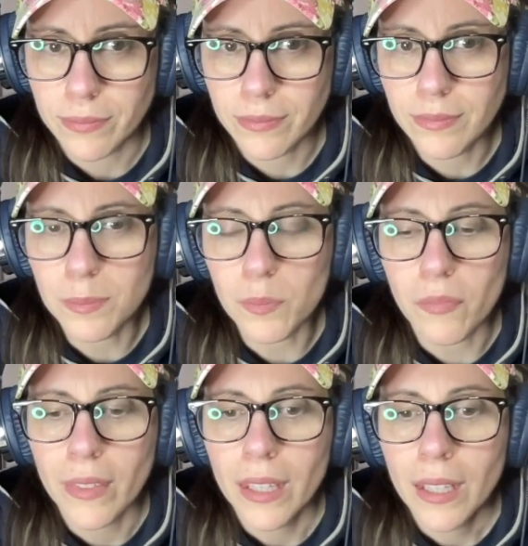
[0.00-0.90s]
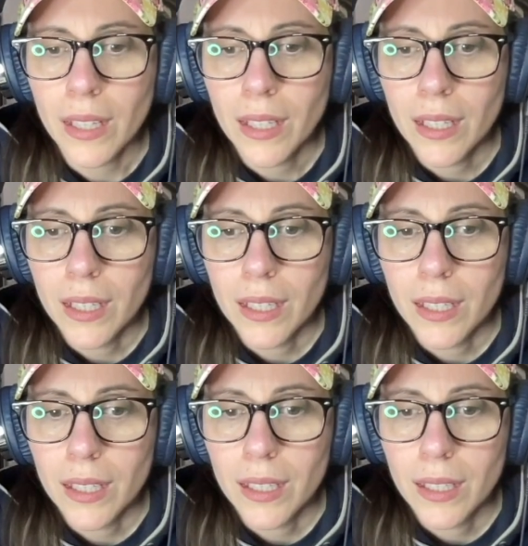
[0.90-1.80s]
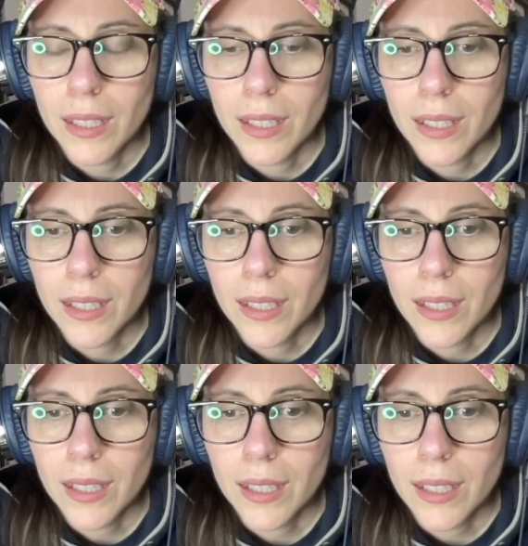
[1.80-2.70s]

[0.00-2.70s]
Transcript: (silence)